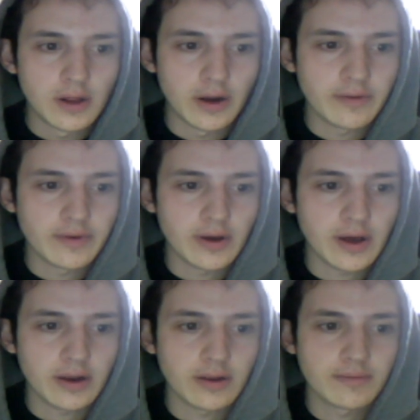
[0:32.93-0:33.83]
I don't even know
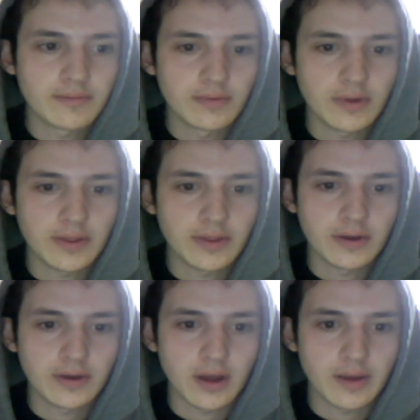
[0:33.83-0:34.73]
how to look at
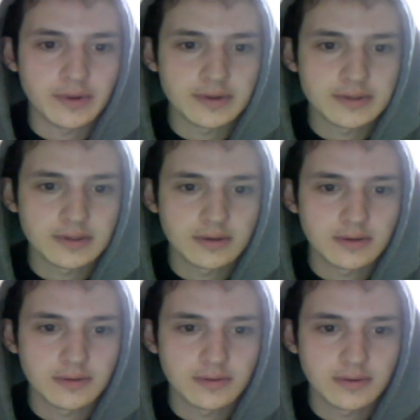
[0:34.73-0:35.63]
the comments.
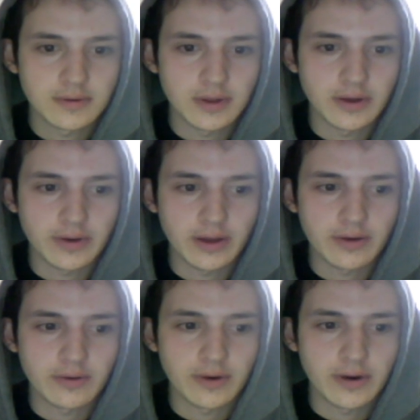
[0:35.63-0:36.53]
Okay,
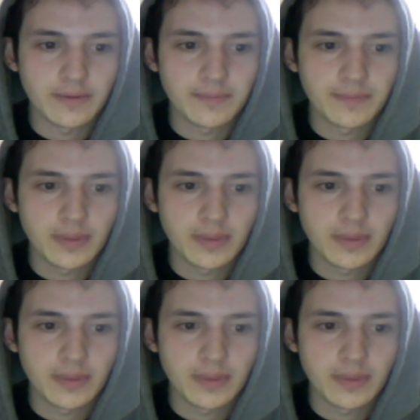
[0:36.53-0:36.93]
cool, right here.